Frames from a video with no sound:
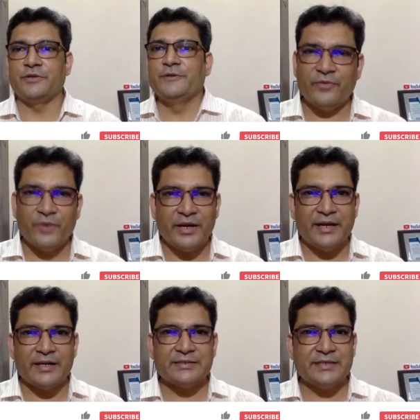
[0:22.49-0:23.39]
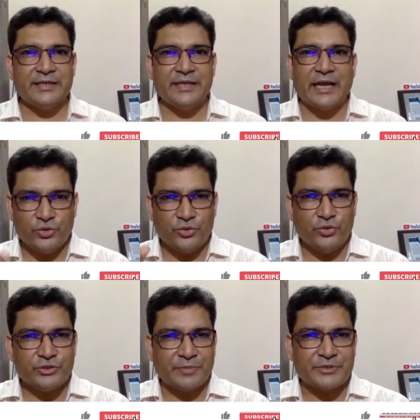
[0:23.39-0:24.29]
If you are interested, then
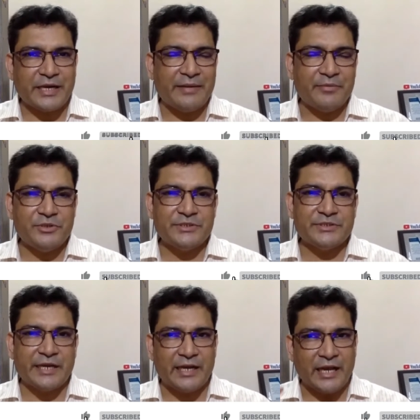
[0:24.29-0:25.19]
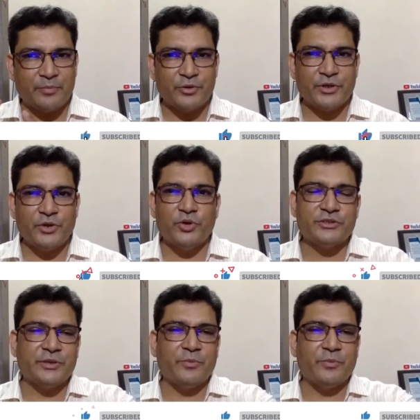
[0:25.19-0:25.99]
you subscribe to this channel. I'll put a note